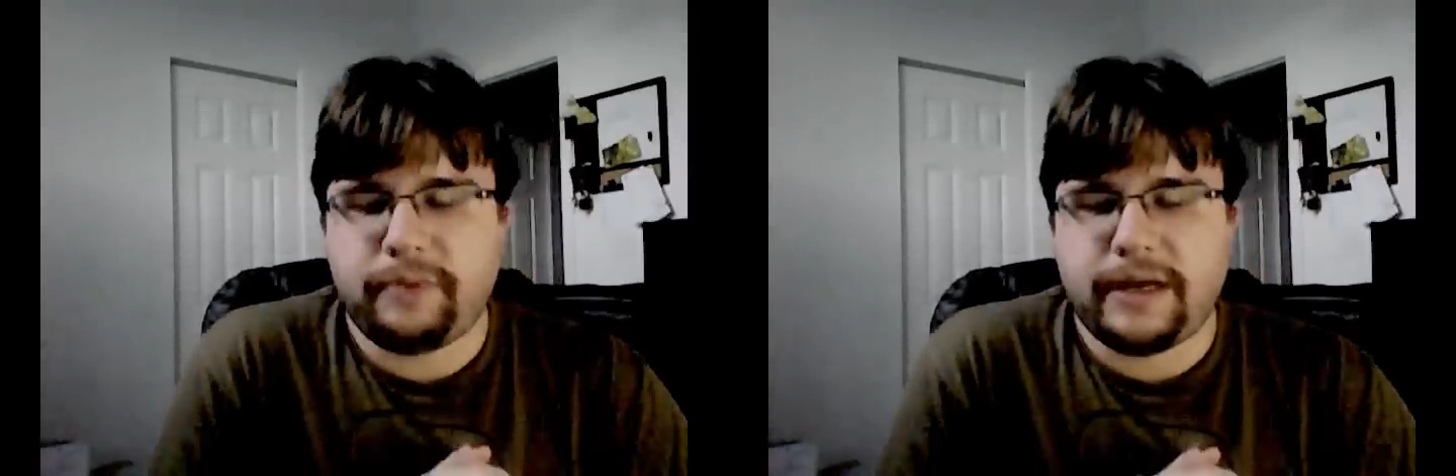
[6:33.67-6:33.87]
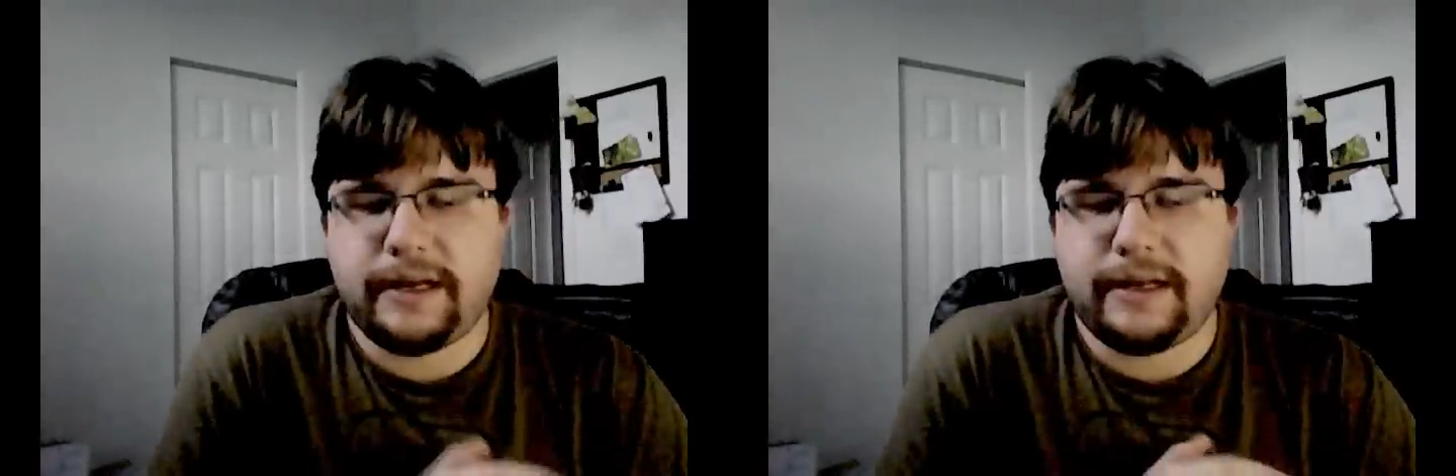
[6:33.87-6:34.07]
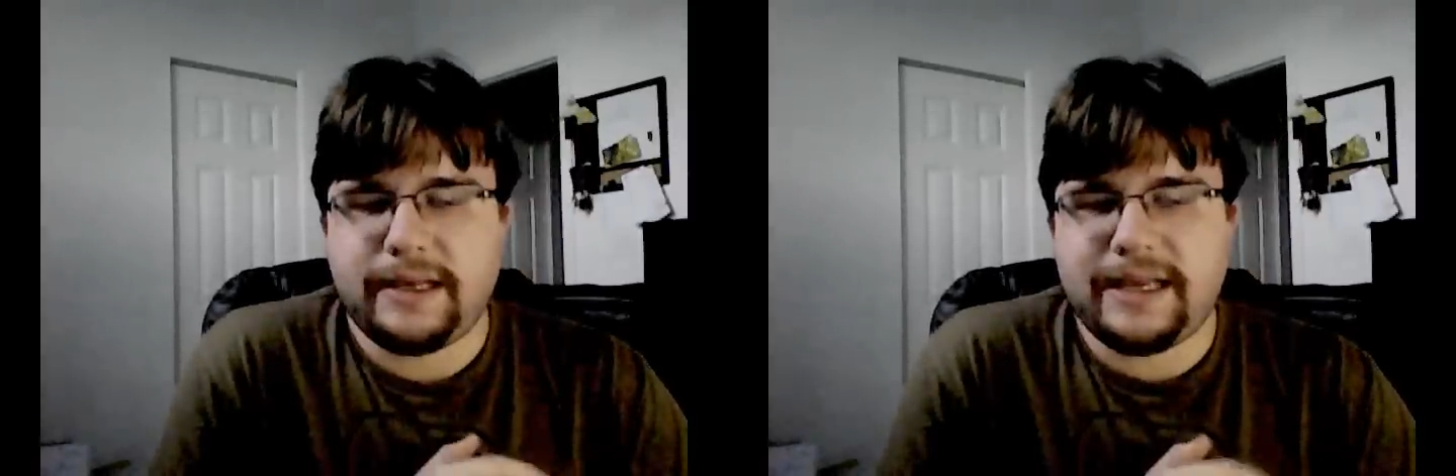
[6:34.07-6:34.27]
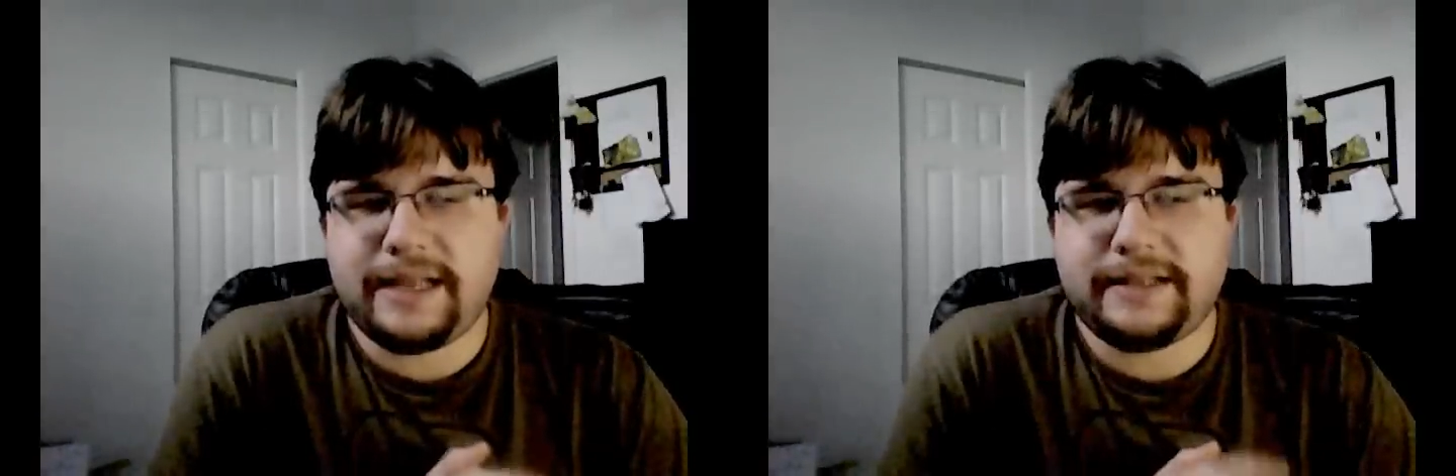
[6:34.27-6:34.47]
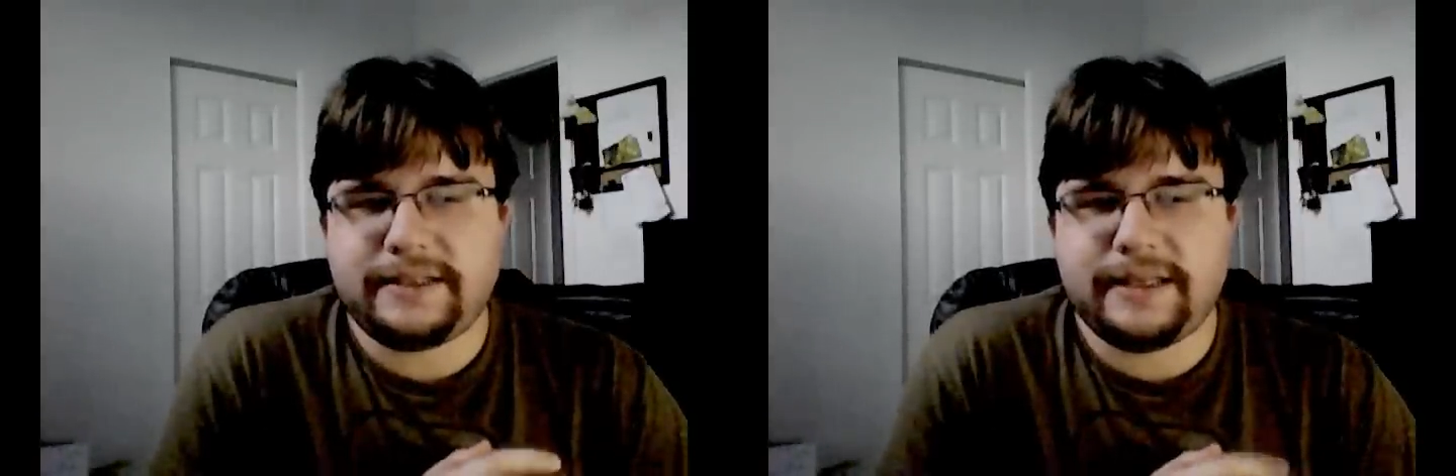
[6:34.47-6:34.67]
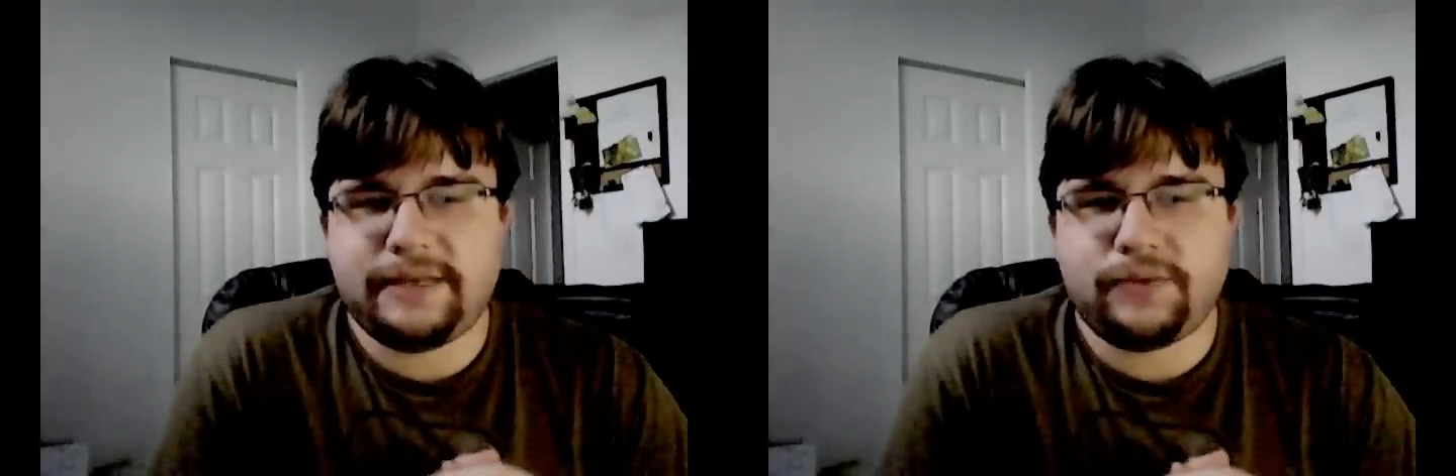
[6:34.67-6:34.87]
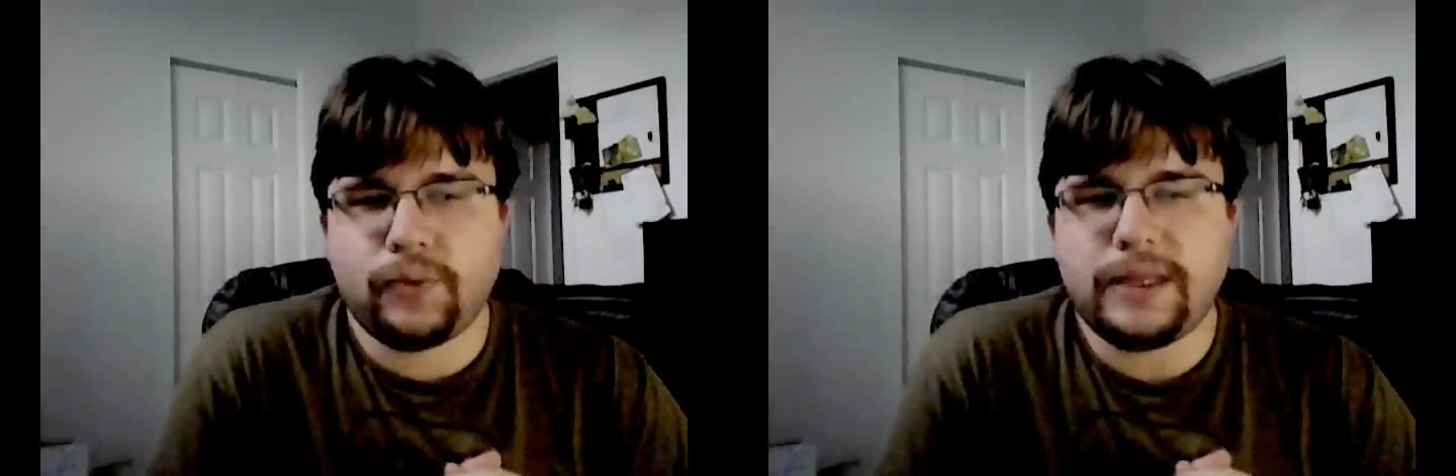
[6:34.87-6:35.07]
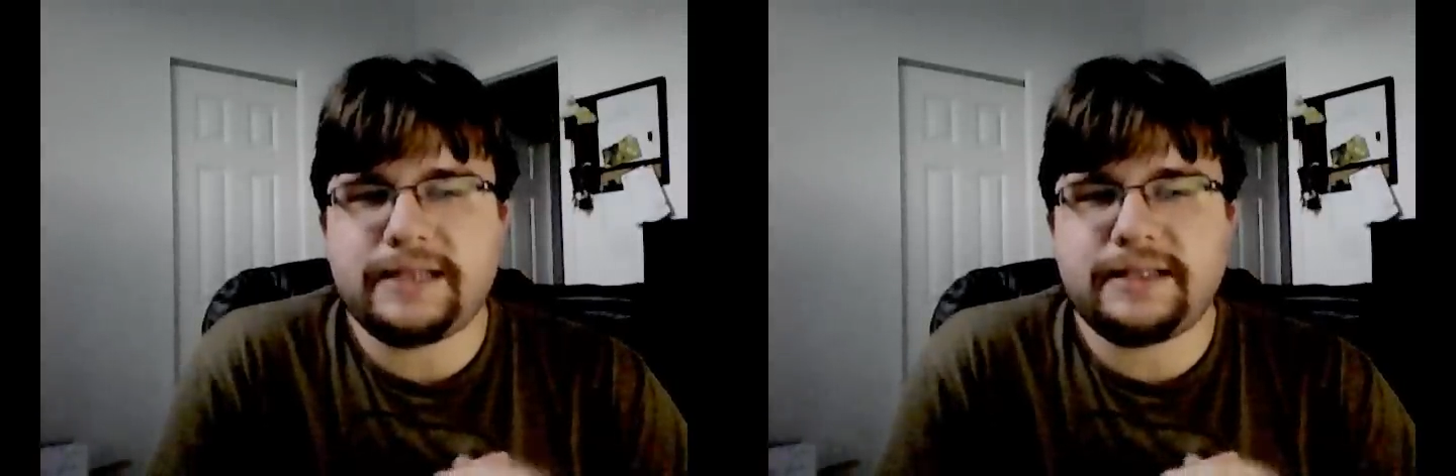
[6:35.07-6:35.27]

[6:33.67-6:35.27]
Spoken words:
But it's really